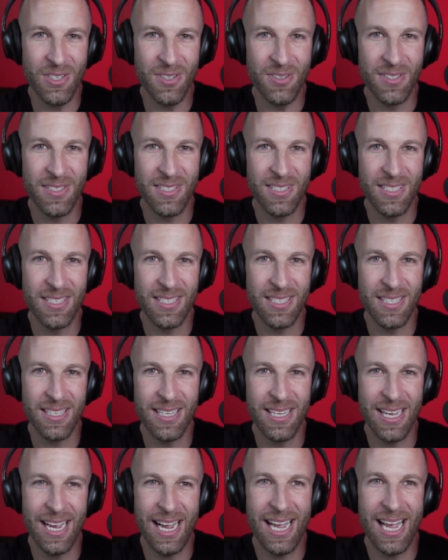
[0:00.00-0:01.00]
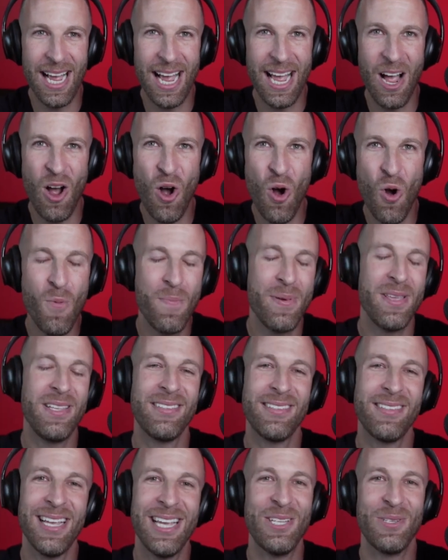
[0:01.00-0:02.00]
So it's I I hope
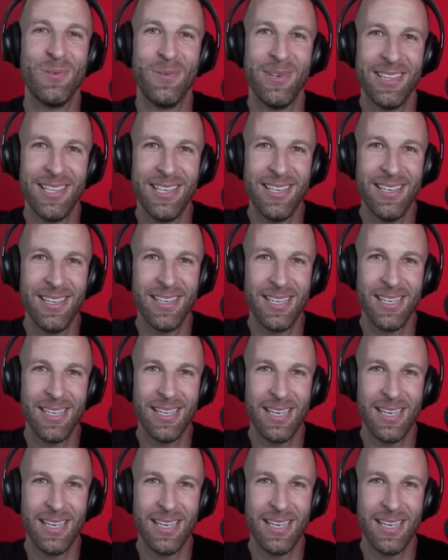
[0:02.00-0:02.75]
he stays with yeah. it.